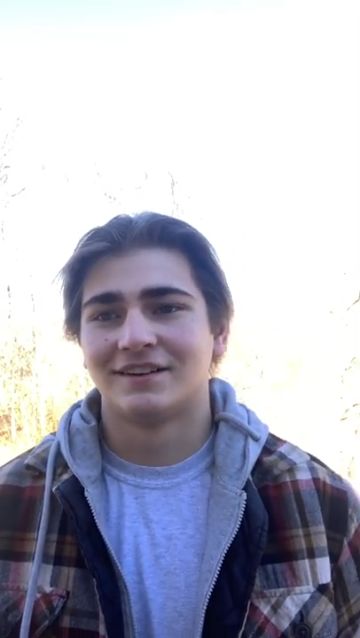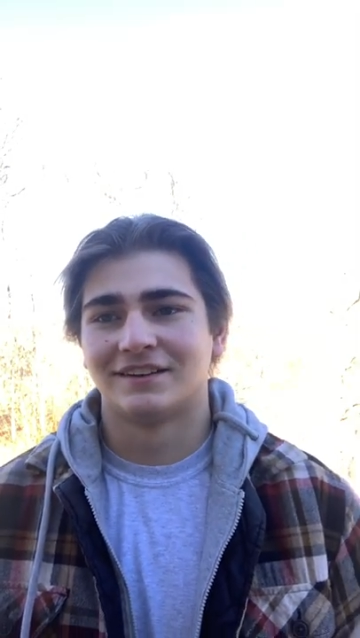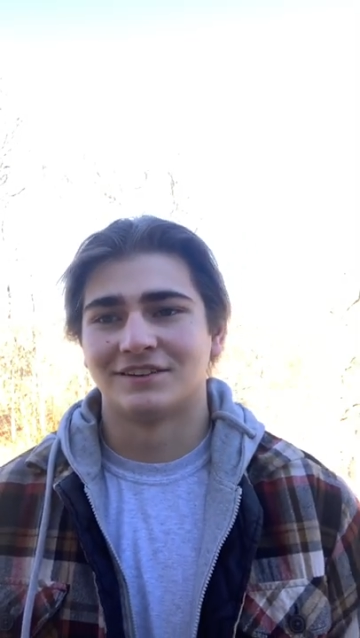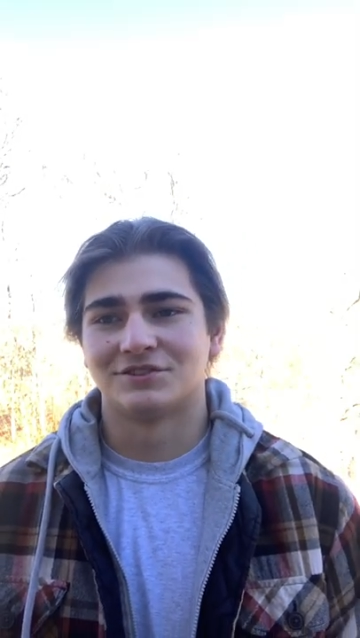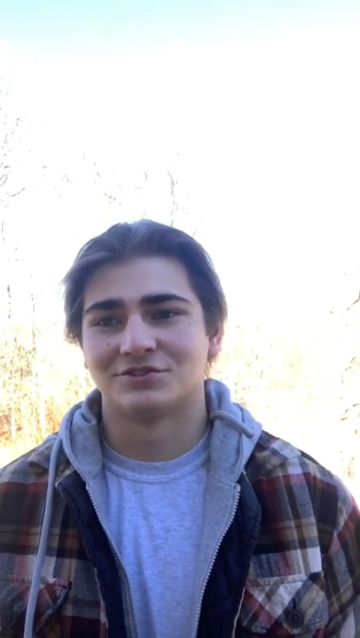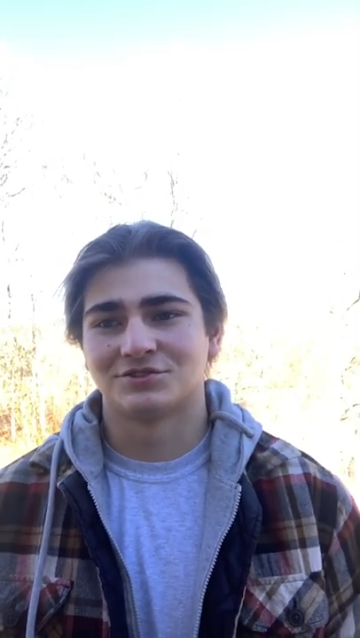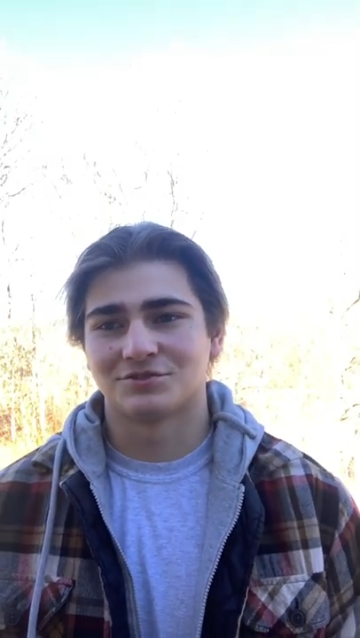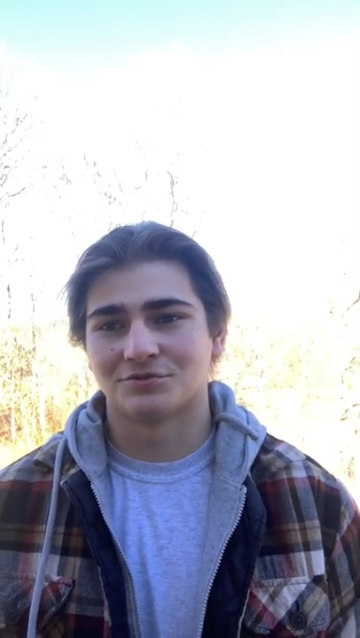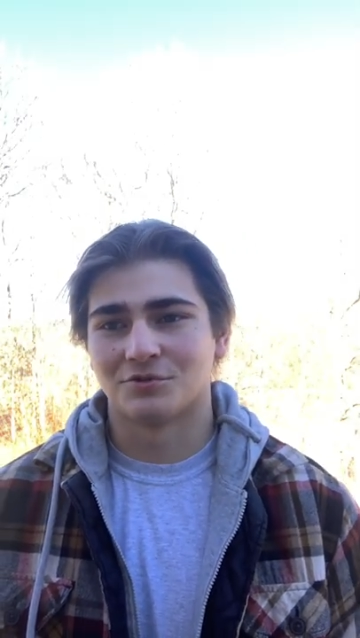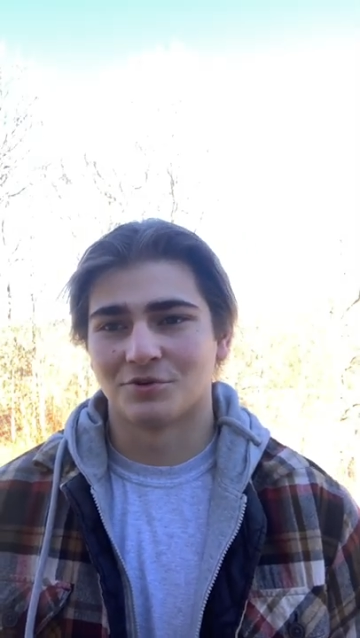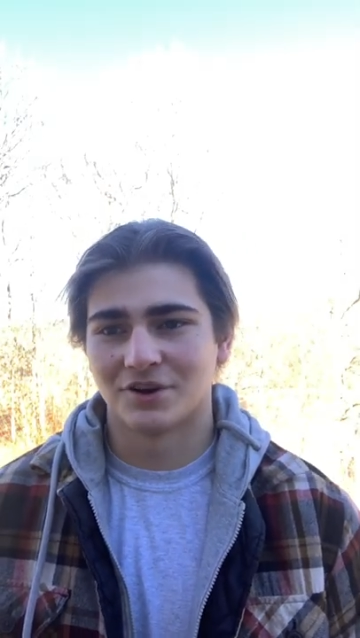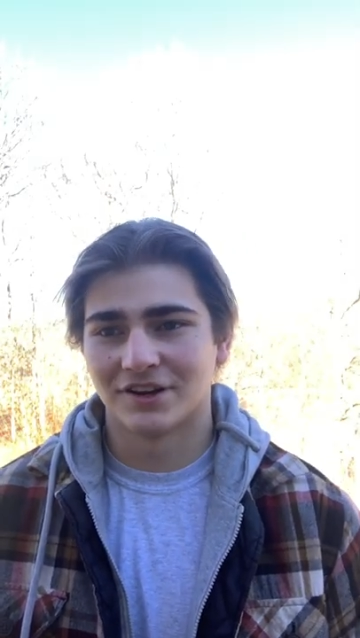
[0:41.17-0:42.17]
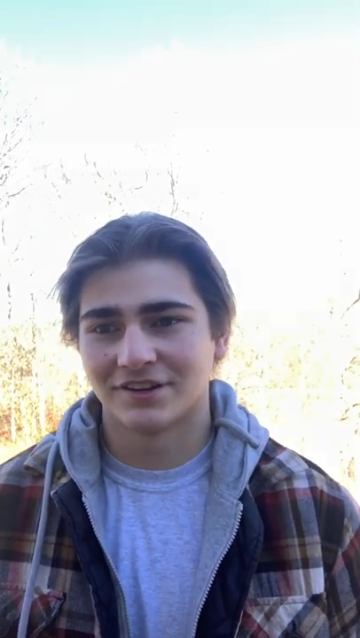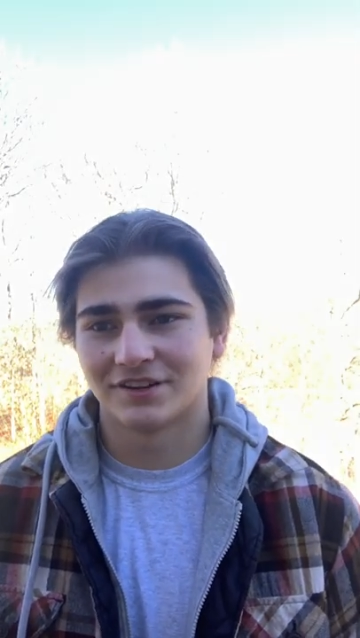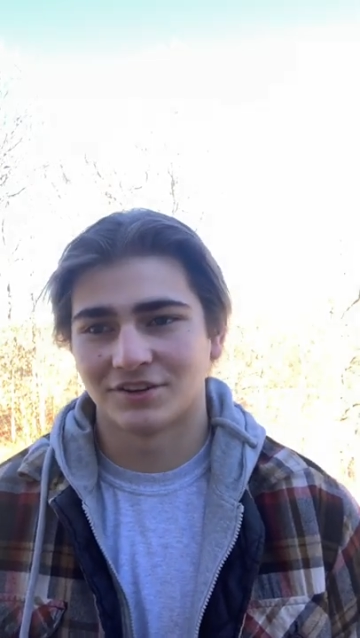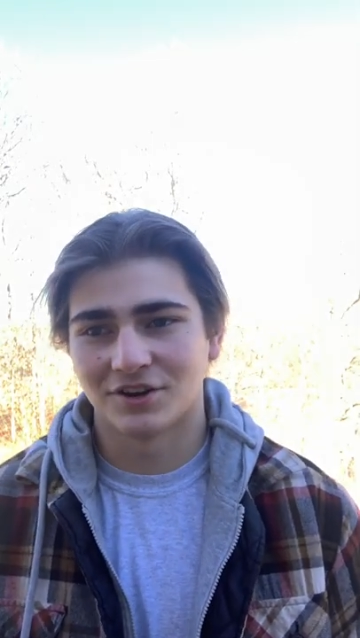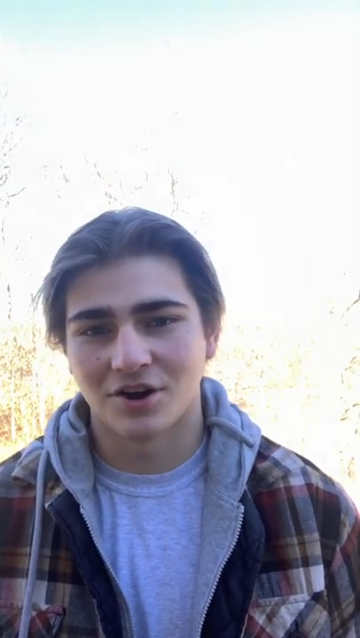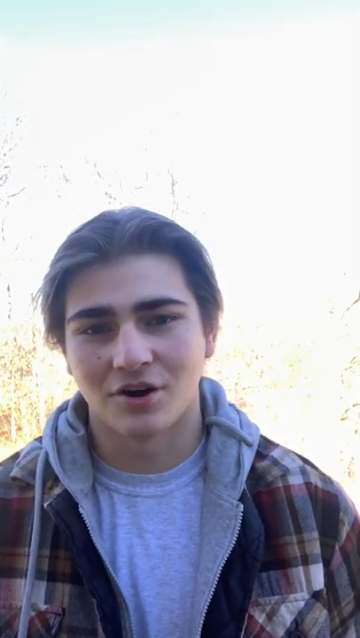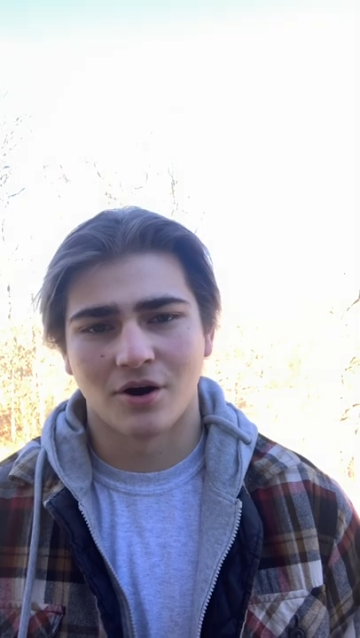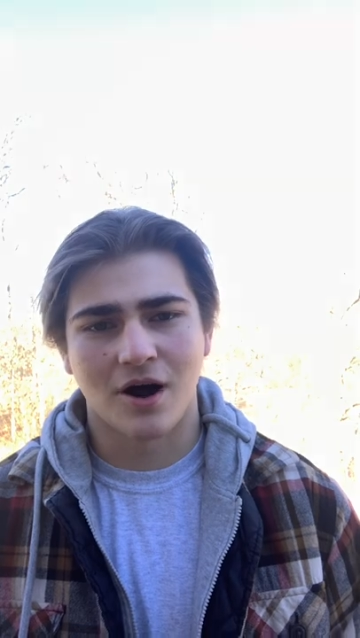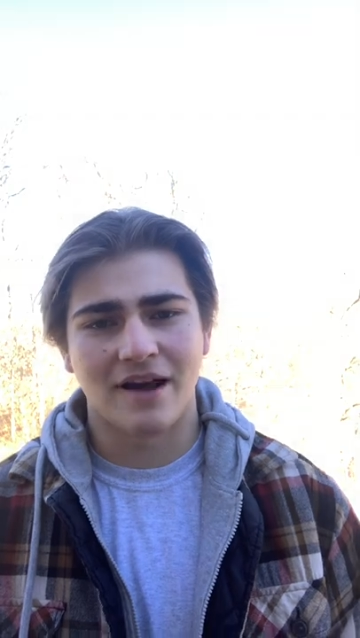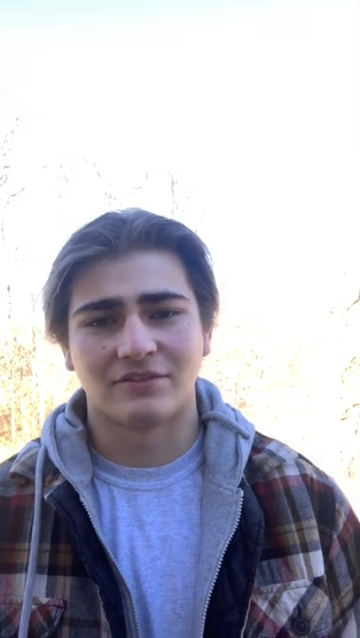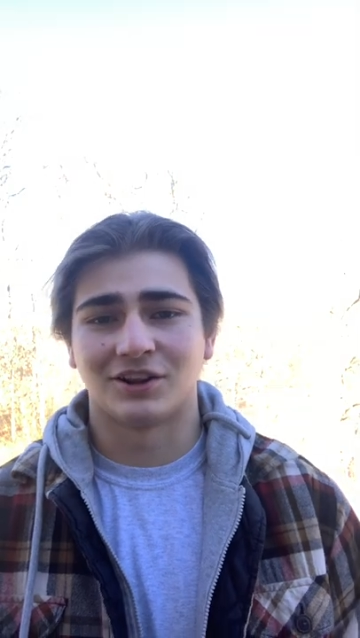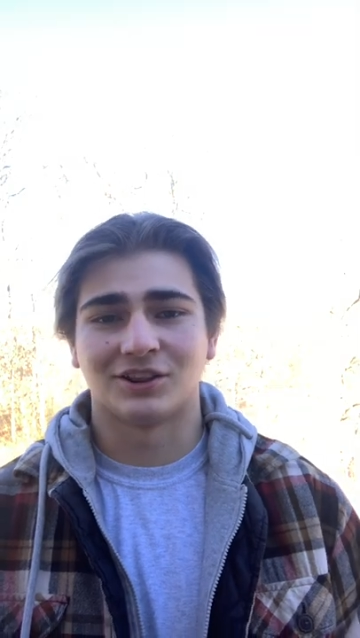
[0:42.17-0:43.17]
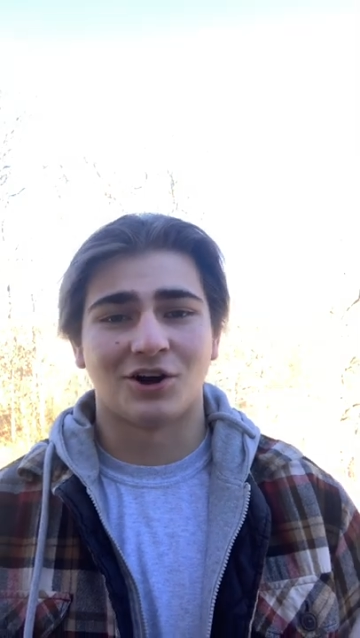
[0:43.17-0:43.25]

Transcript: get destroyed, you know, having a